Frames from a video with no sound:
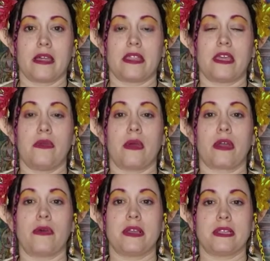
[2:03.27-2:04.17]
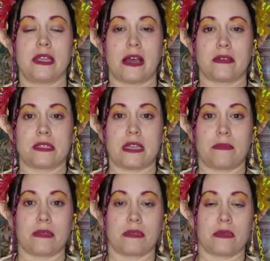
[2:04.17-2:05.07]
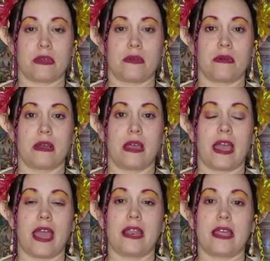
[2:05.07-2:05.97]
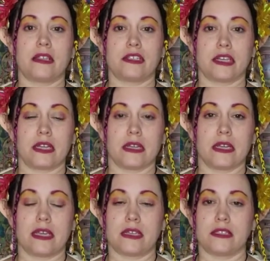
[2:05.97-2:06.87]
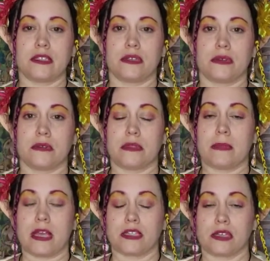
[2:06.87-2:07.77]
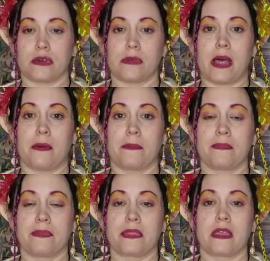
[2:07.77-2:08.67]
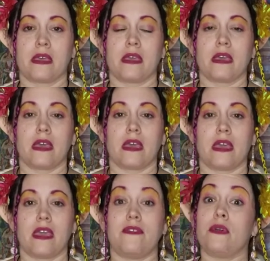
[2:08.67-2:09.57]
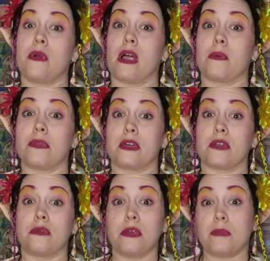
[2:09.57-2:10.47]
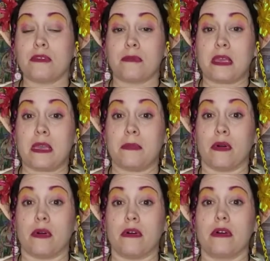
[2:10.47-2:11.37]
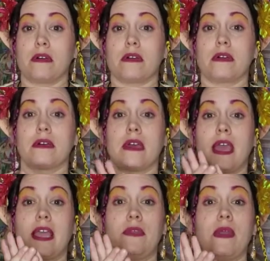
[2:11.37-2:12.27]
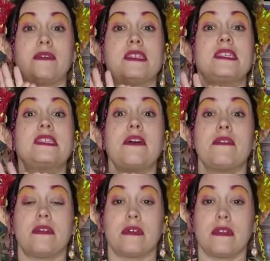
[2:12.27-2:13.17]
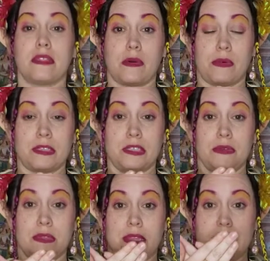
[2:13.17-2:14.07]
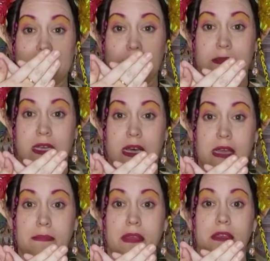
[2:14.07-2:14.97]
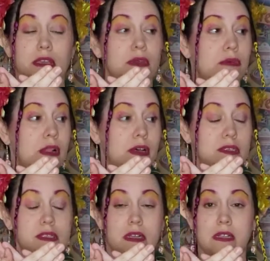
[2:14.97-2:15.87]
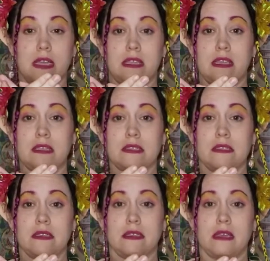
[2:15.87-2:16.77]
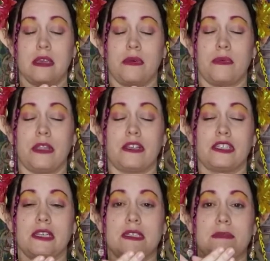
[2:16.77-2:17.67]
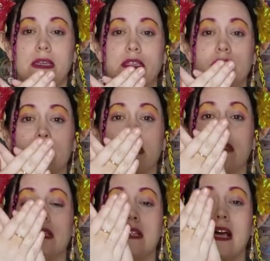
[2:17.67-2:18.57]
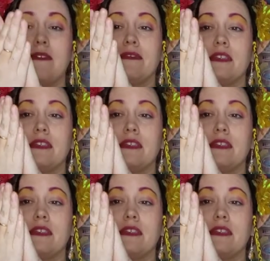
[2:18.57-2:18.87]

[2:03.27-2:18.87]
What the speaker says: that you are going to now step through and enter into the magical realm. If you are with a group of people and you have several that want to do it at the same time, you will all start like this. Widdershins means turn to the left.